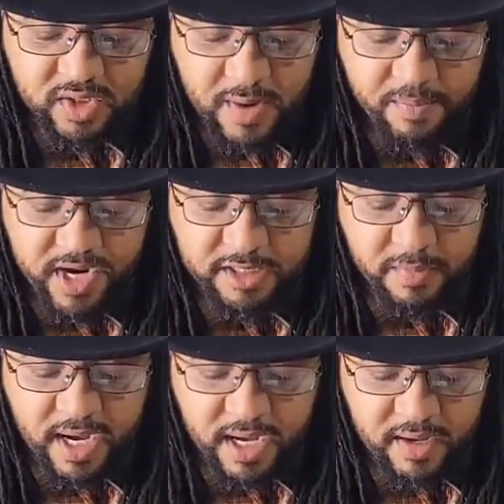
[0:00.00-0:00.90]
So that brings
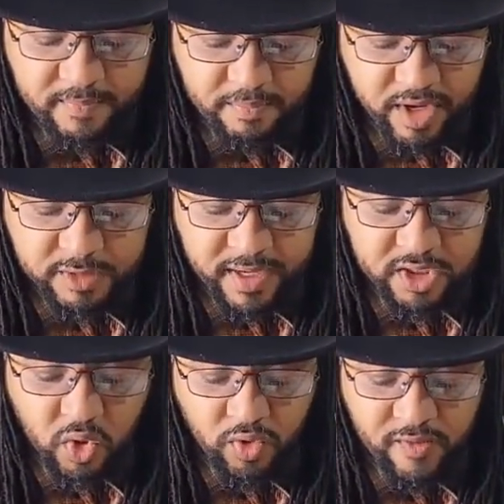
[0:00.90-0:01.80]
my
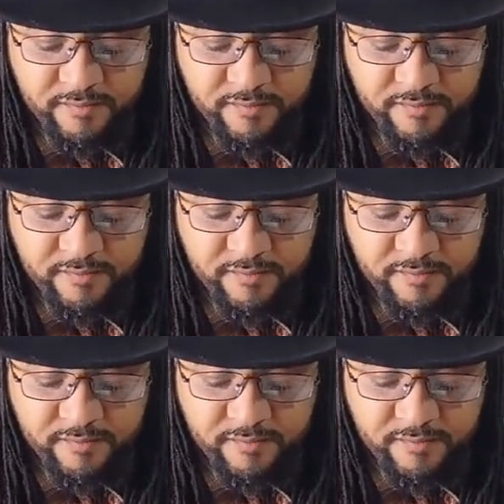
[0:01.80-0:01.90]
total to